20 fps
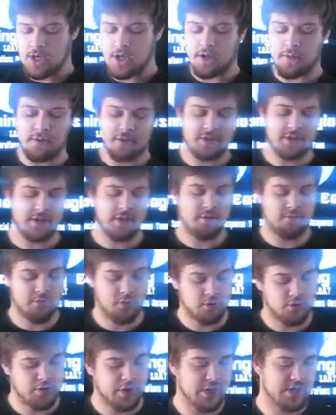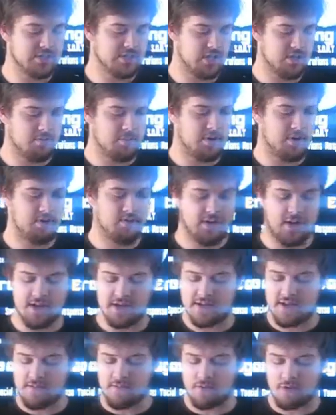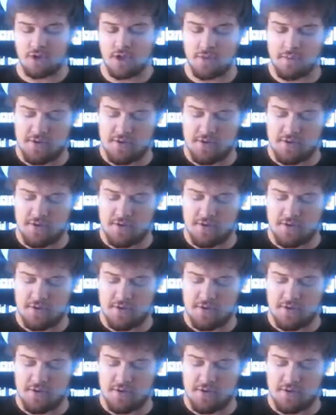Let me tell you a few things that you may find differently